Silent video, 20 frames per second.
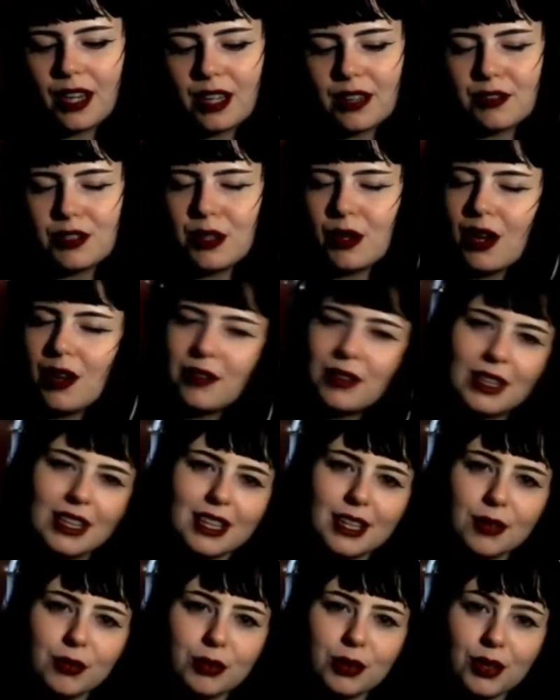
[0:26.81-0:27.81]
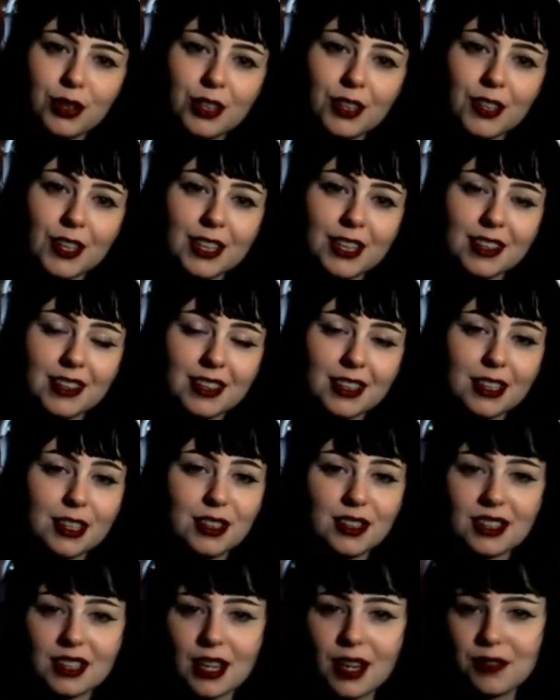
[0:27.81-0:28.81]
if you have any input or anything, you
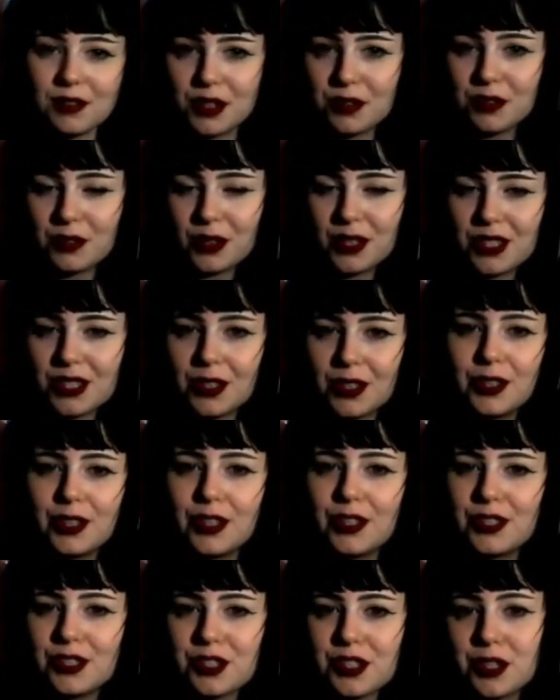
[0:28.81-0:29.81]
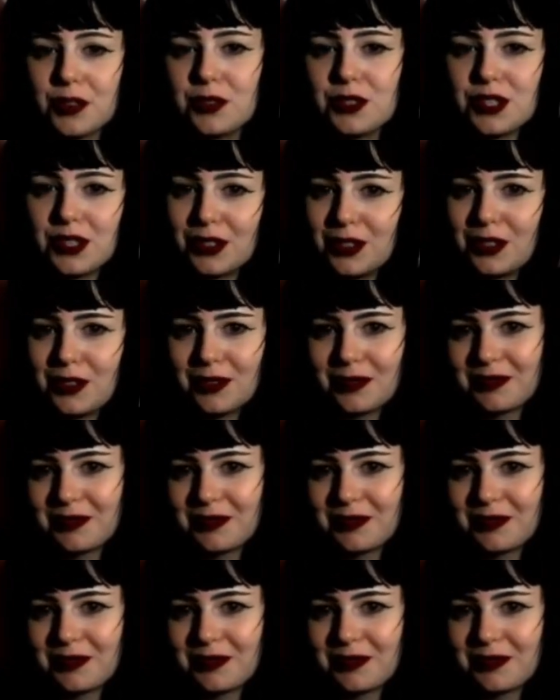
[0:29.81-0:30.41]
can have your voice heard on the show too.